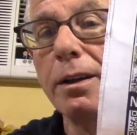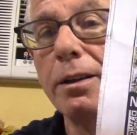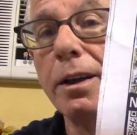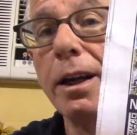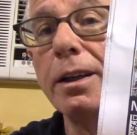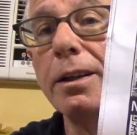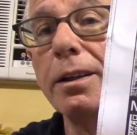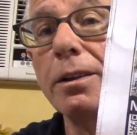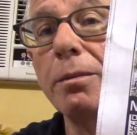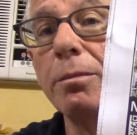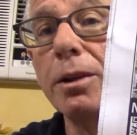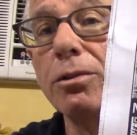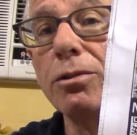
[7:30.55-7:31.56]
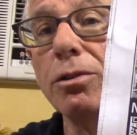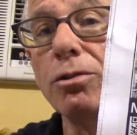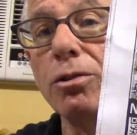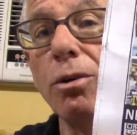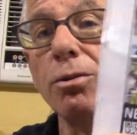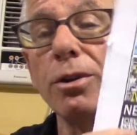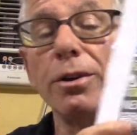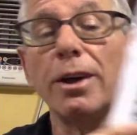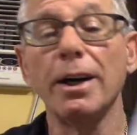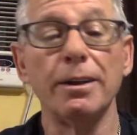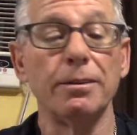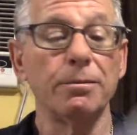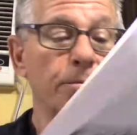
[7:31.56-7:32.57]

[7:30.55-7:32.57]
telling the business owner that